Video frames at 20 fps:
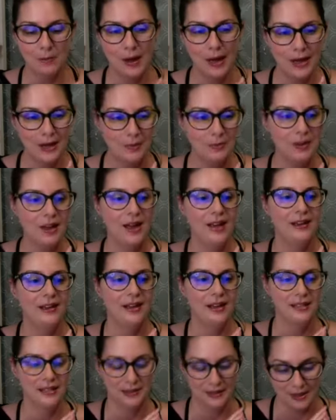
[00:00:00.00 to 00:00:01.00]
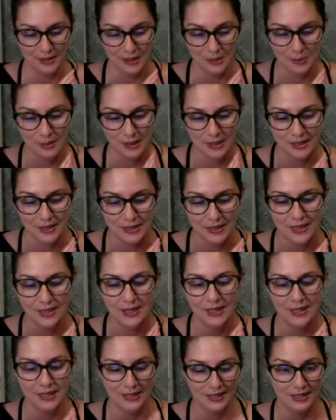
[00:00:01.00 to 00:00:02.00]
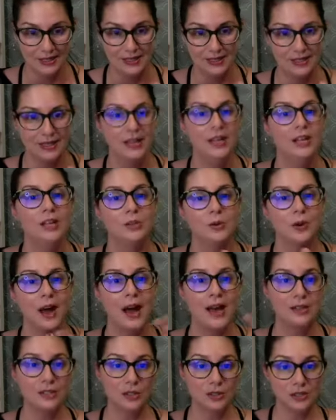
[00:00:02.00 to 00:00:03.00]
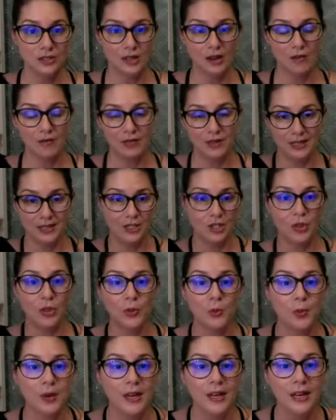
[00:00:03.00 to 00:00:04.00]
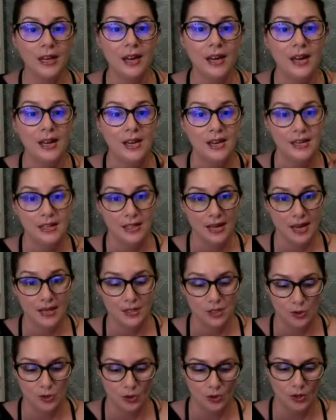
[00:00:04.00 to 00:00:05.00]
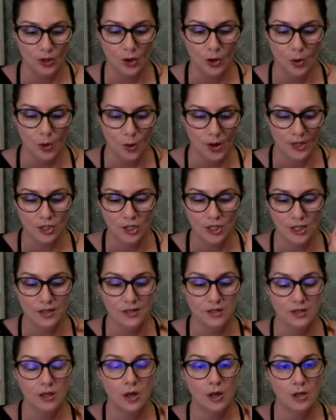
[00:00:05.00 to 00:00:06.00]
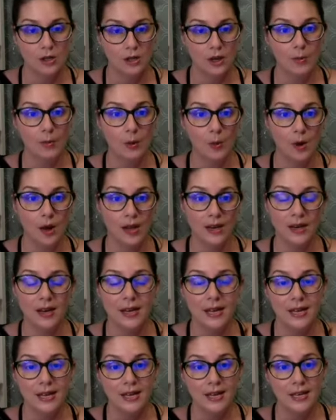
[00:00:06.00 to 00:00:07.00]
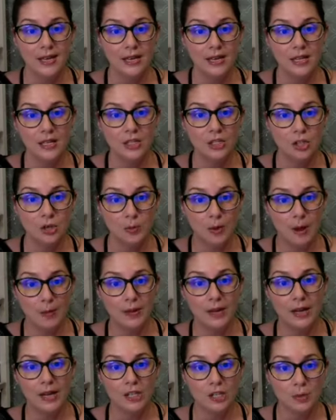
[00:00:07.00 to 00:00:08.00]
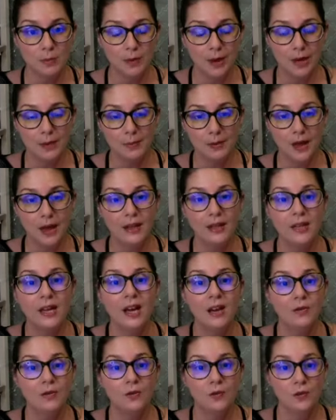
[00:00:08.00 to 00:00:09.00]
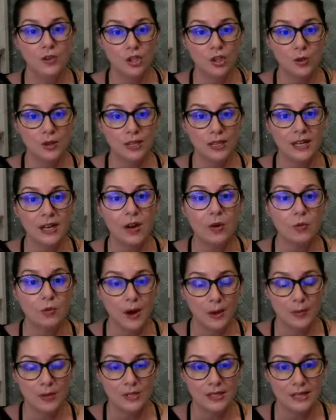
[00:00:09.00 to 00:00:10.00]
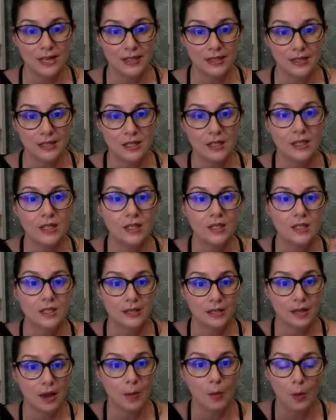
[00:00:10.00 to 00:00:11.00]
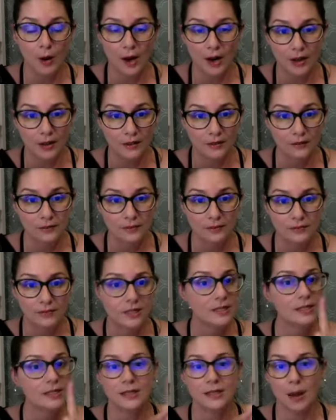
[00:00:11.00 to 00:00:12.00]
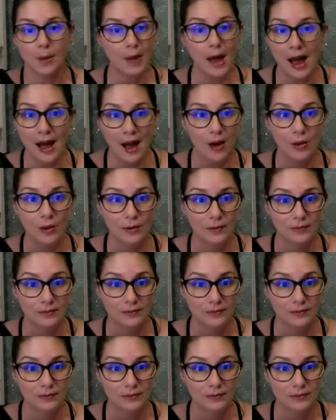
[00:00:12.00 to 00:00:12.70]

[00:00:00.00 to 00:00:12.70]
pipeline assessment is to ask yourself these 3 yes or no questions. Number 1, is your publication pipeline visually represented somewhere, somehow,